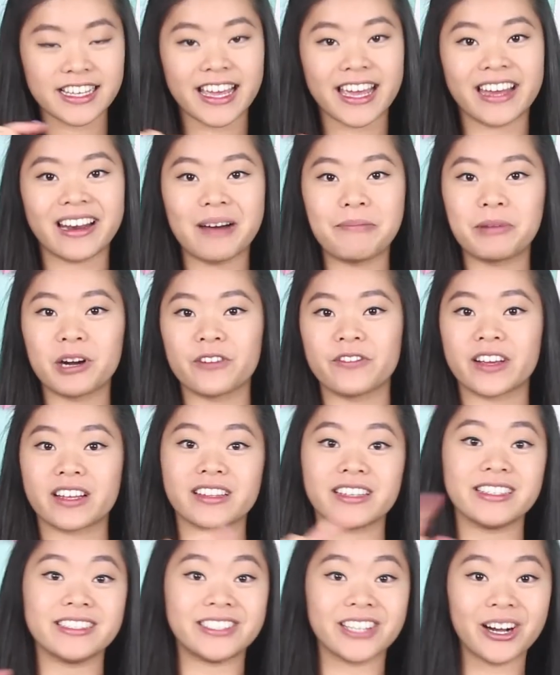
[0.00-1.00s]
they get all
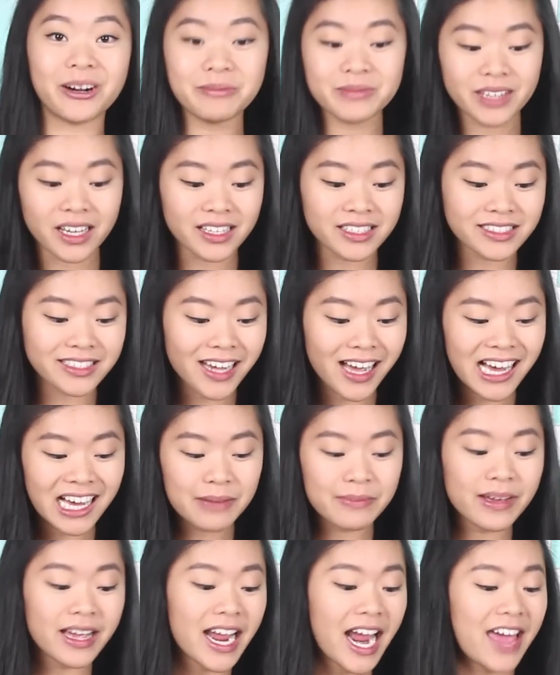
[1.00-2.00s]
perfectly domed on
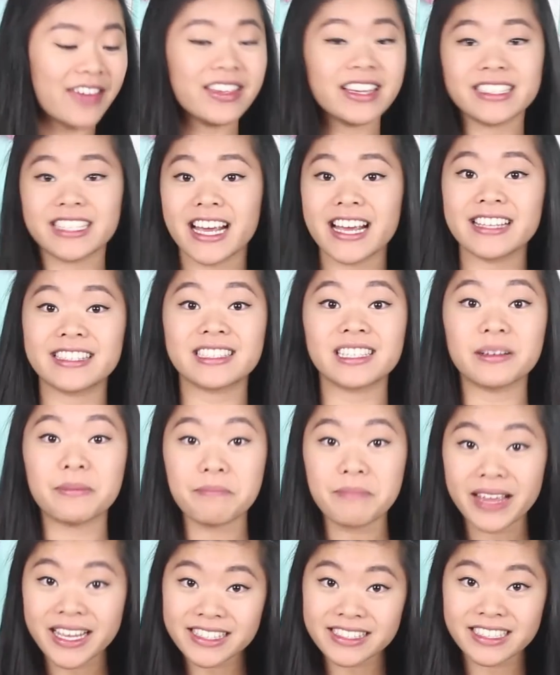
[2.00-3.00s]
top and they taste
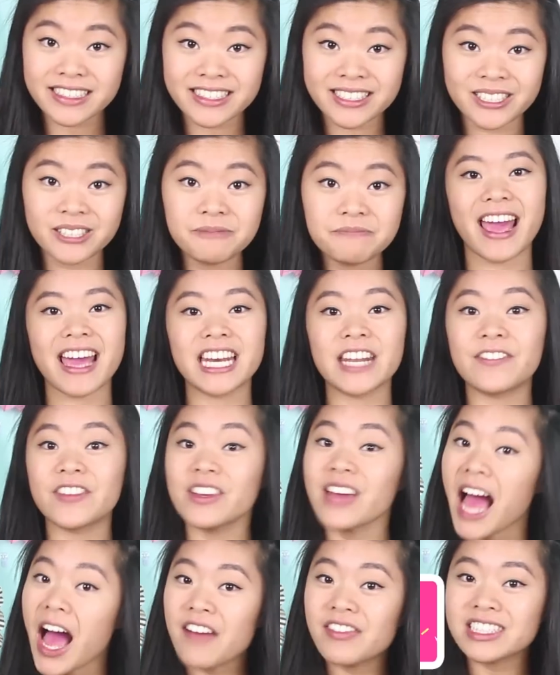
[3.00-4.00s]
amazing too. And if
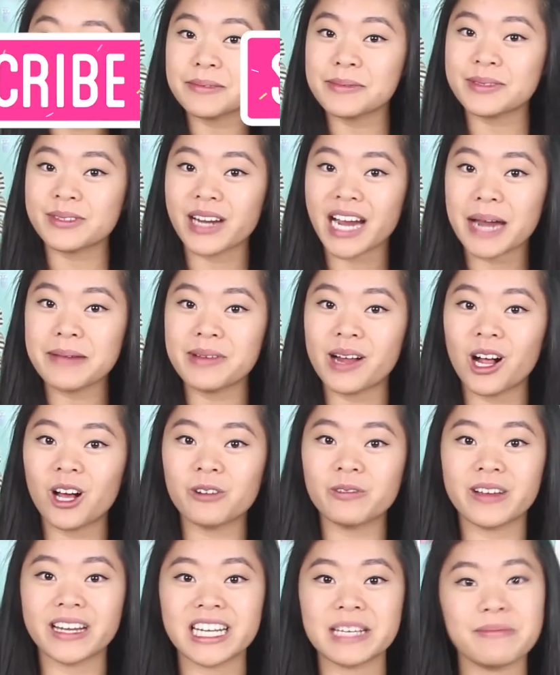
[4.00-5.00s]
you haven't subscribed
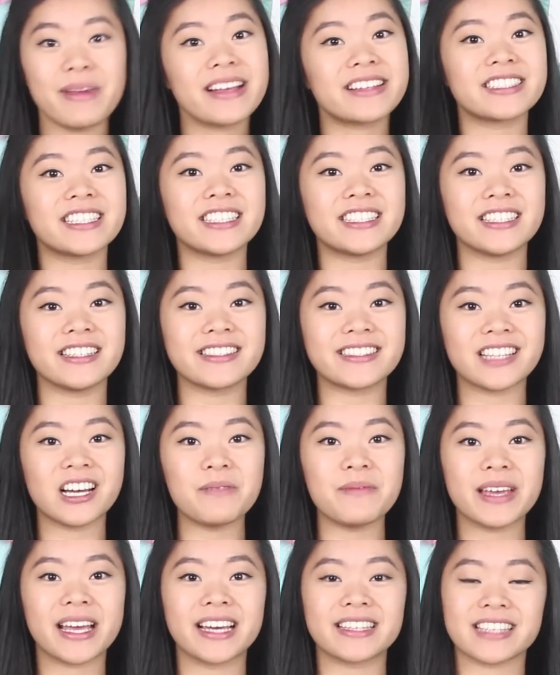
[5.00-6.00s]
already, make sure to do so
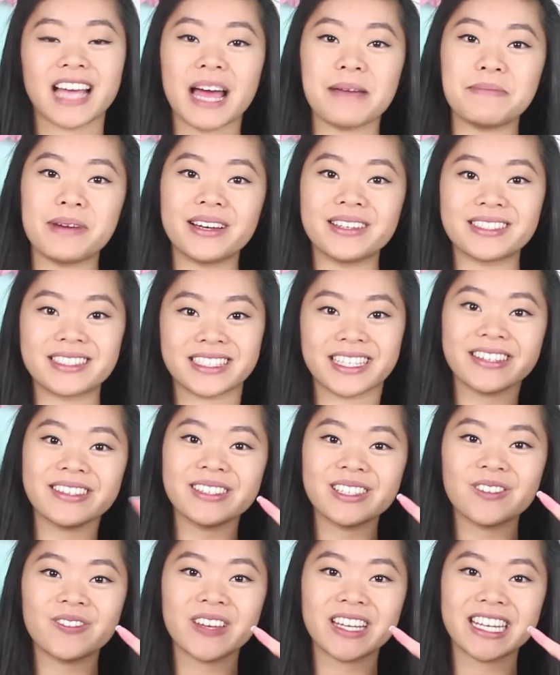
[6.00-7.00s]
because I post 2
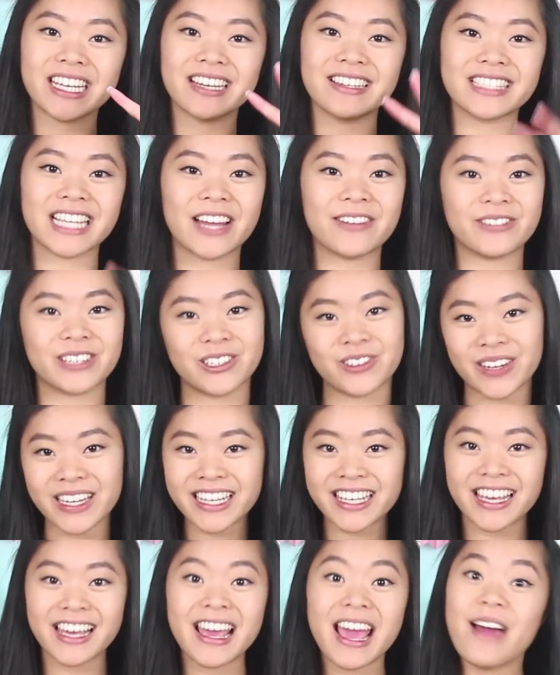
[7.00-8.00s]
new videos every
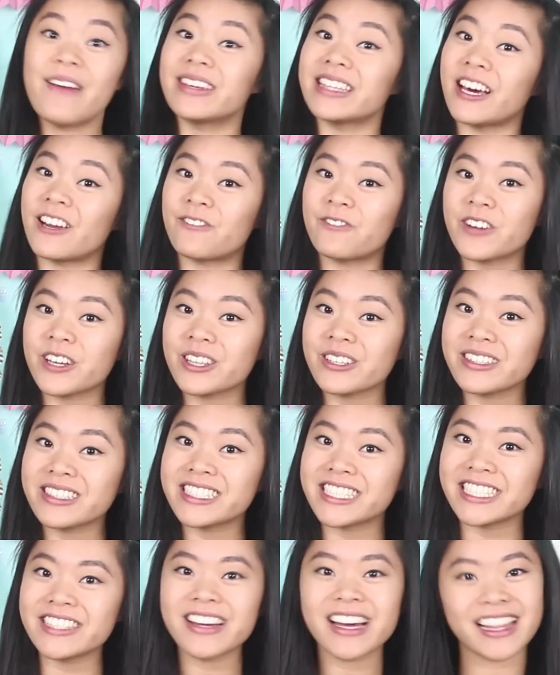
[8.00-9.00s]
week. And without further
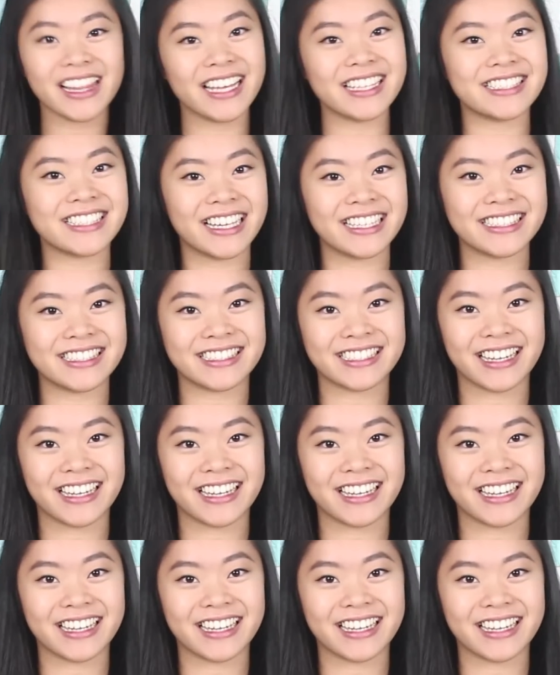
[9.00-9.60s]
ado, let's get